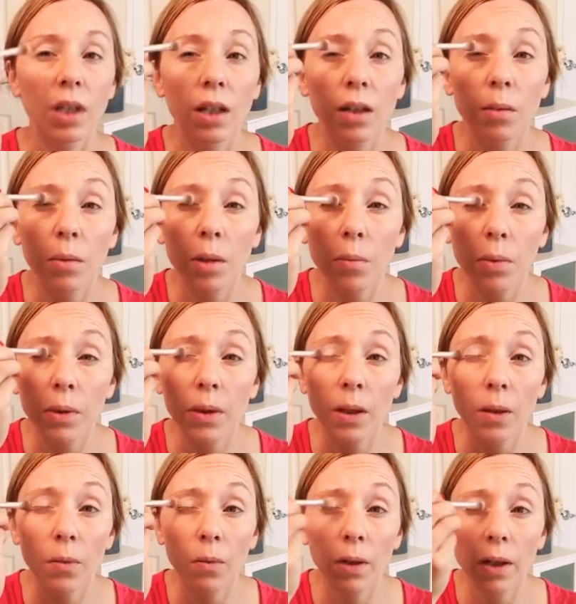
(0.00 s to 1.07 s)
And I'm gonna put
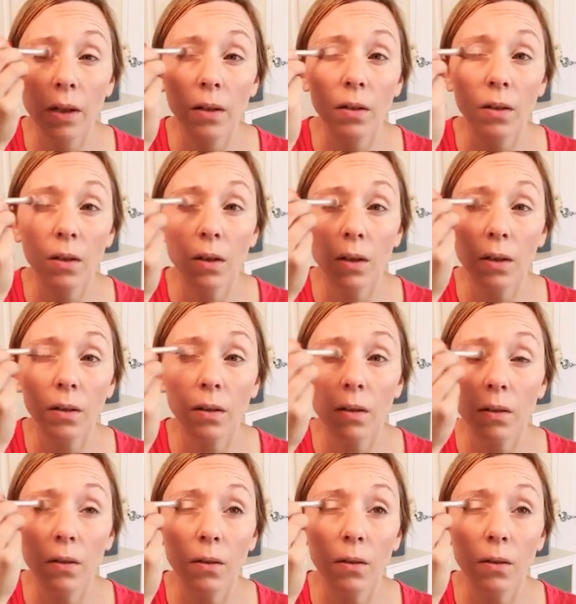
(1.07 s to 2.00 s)
that right on